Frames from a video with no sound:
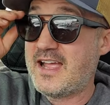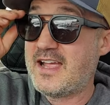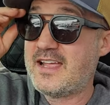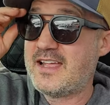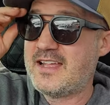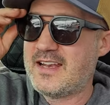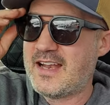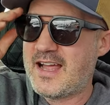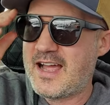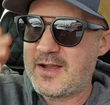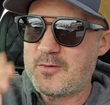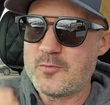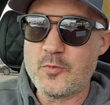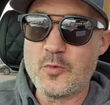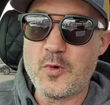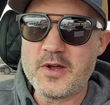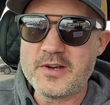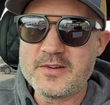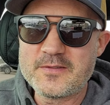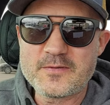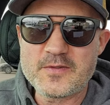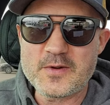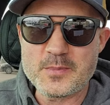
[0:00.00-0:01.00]
and i
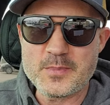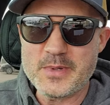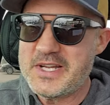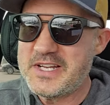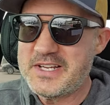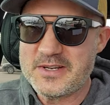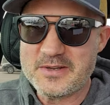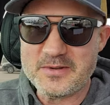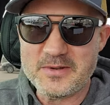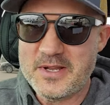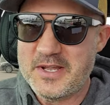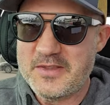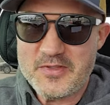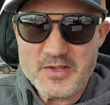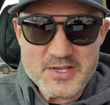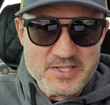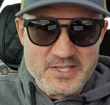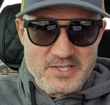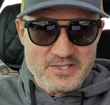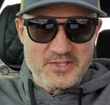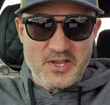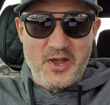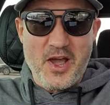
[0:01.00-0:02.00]
won for being a
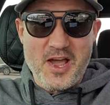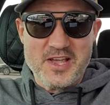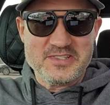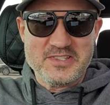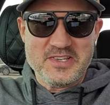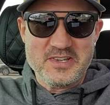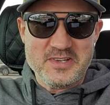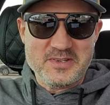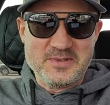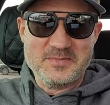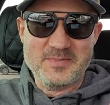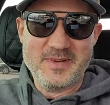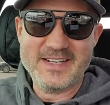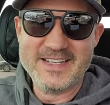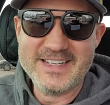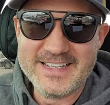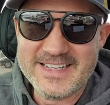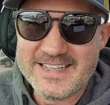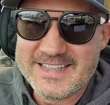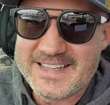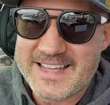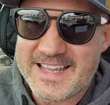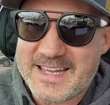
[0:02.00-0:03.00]
this is awesome
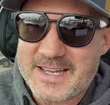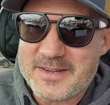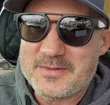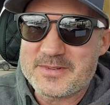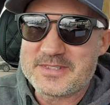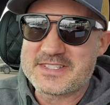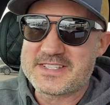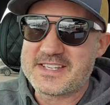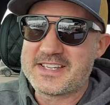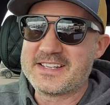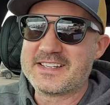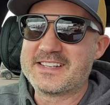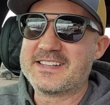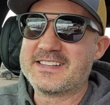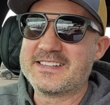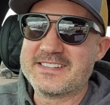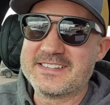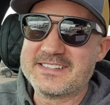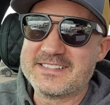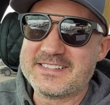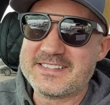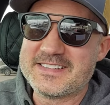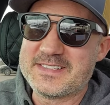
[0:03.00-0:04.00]
like it was like
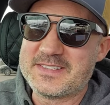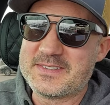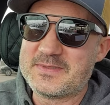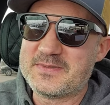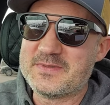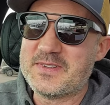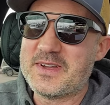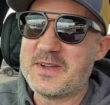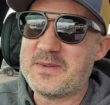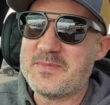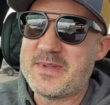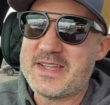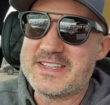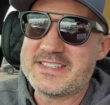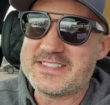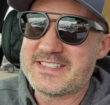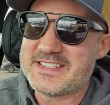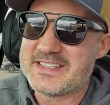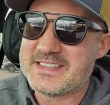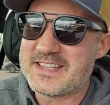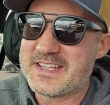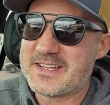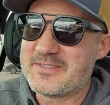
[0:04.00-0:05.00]
this
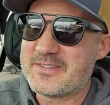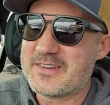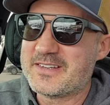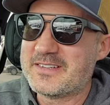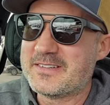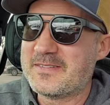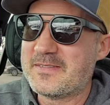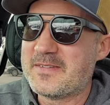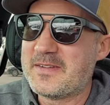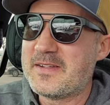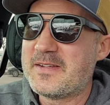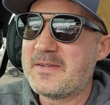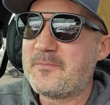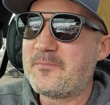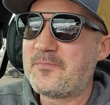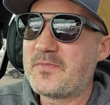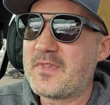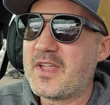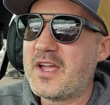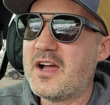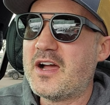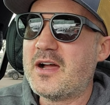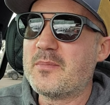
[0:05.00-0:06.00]
amazing thing right
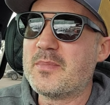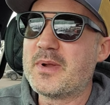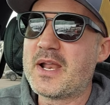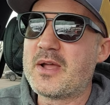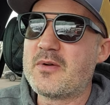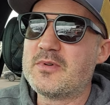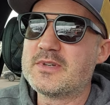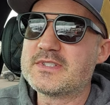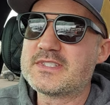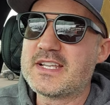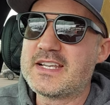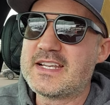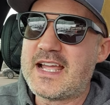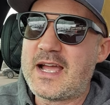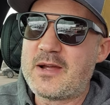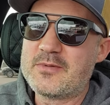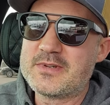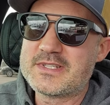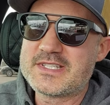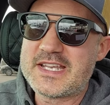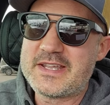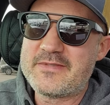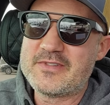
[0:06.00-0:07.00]
uh, but it wasn't, I
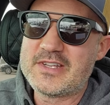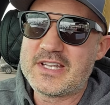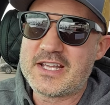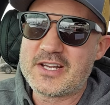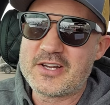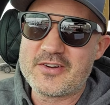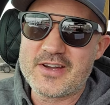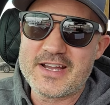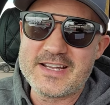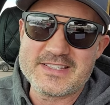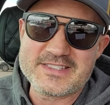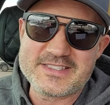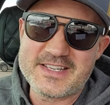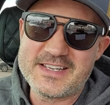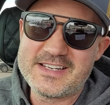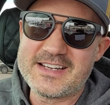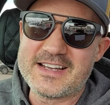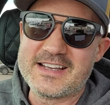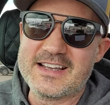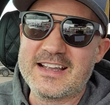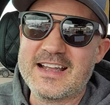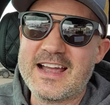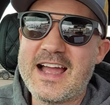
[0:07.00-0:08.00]
wasn't even that great
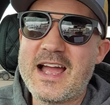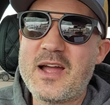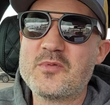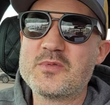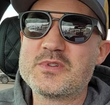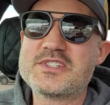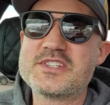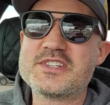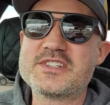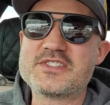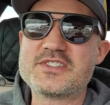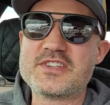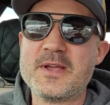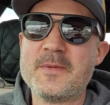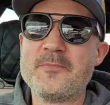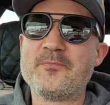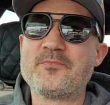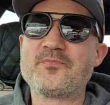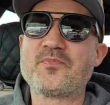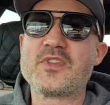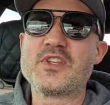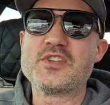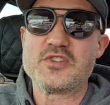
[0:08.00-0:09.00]
singer. I was just
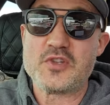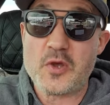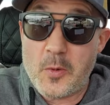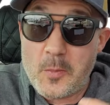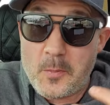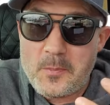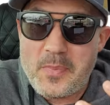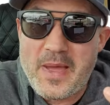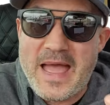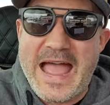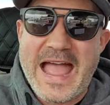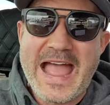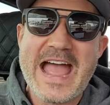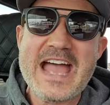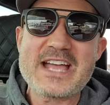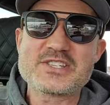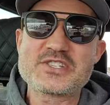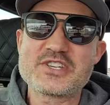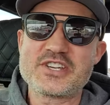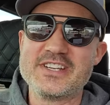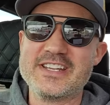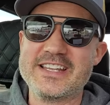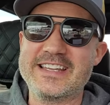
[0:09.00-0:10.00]
so
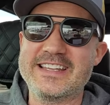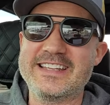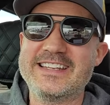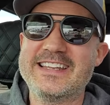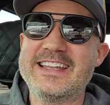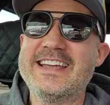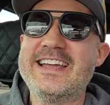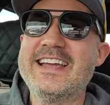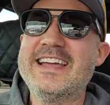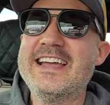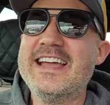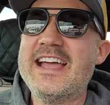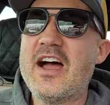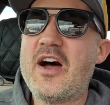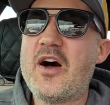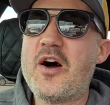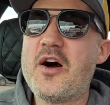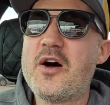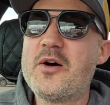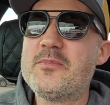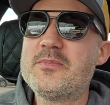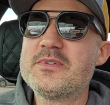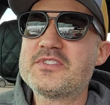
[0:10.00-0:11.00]
passionate,
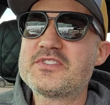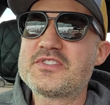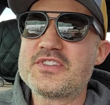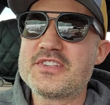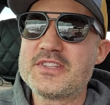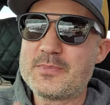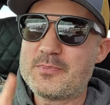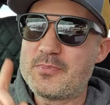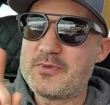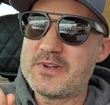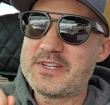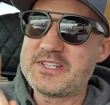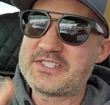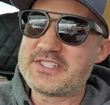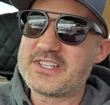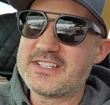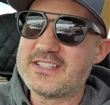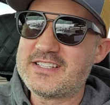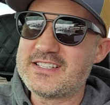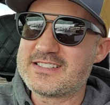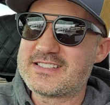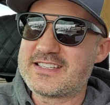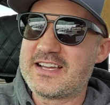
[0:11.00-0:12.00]
almost to the point,
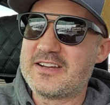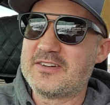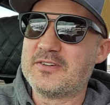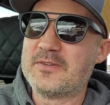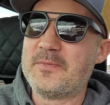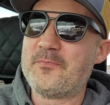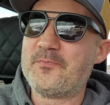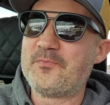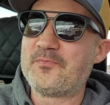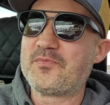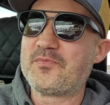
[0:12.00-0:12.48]
check this out.